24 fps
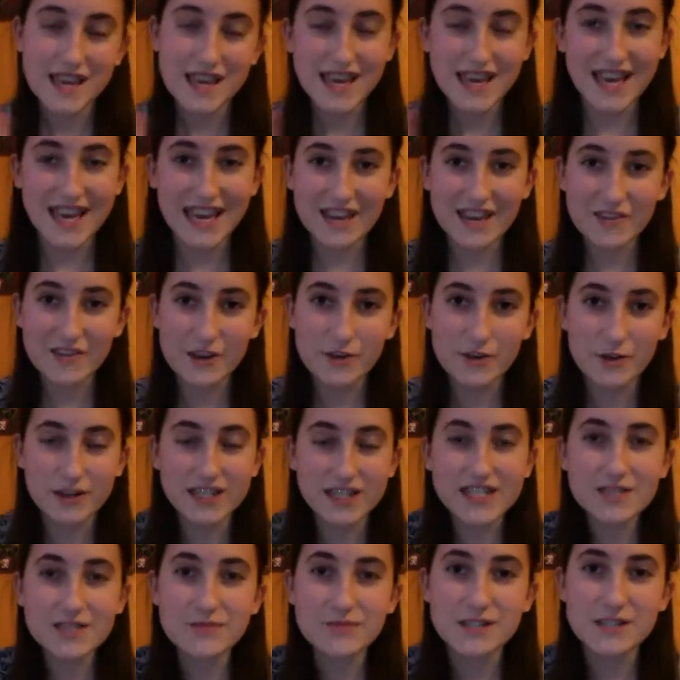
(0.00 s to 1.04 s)
Hey everyone,
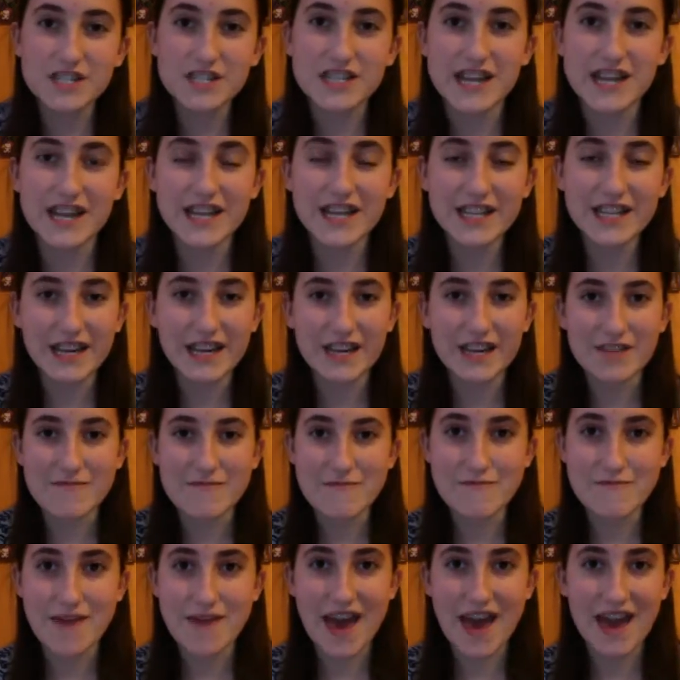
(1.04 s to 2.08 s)
it's Michelle and I am
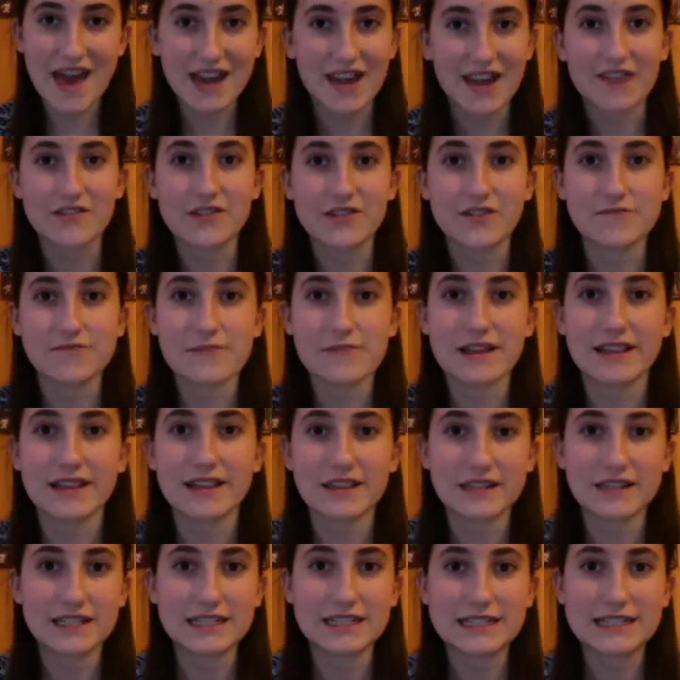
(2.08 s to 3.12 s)
back after my
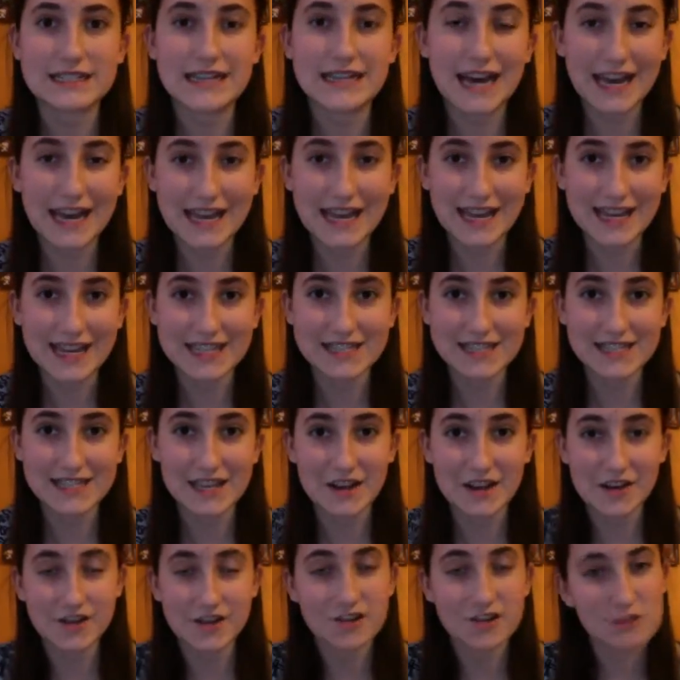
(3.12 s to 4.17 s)
little hiatus there.
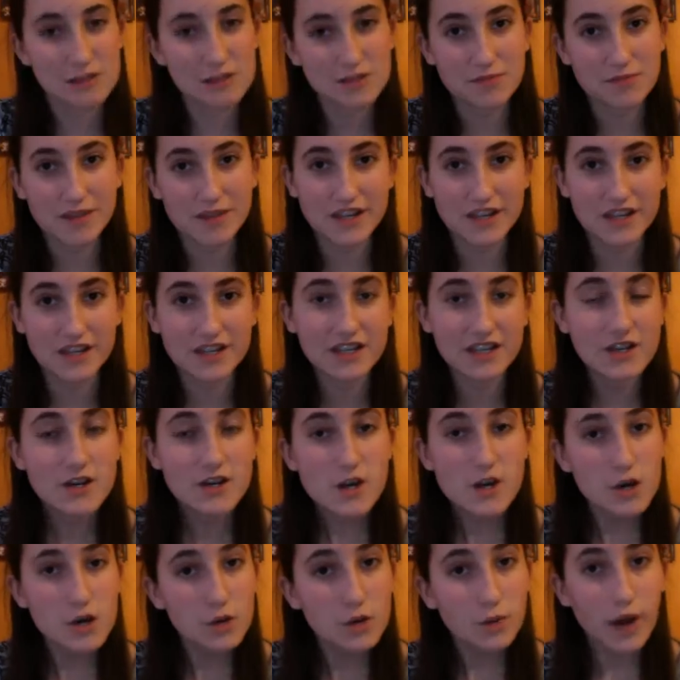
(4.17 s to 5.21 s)
I know it's been a
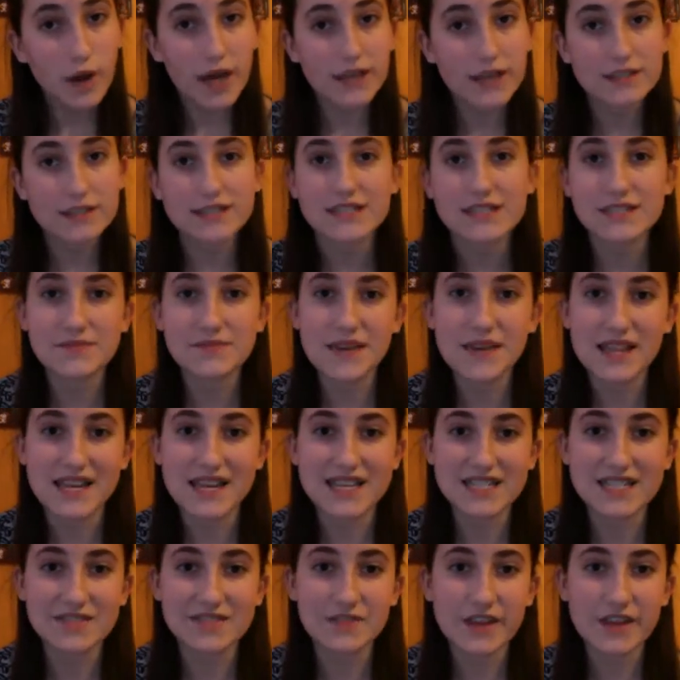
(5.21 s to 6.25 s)
while since my
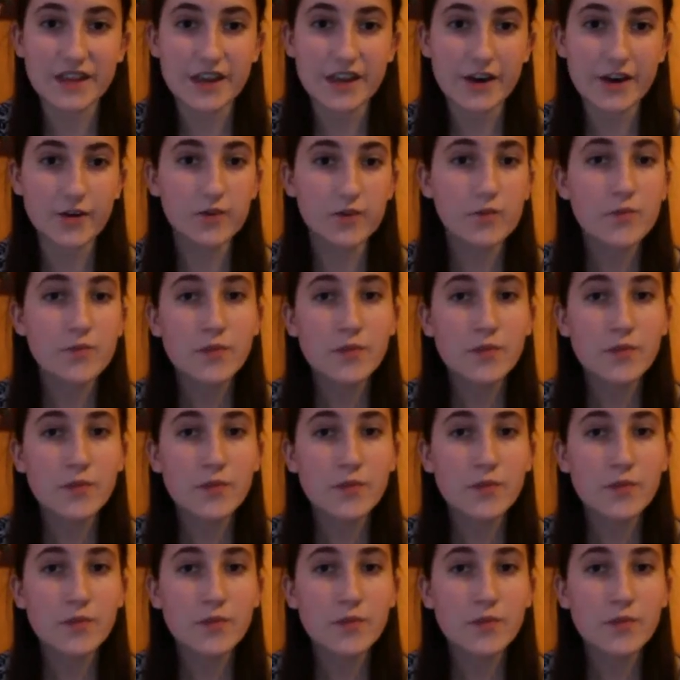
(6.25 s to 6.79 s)
last video.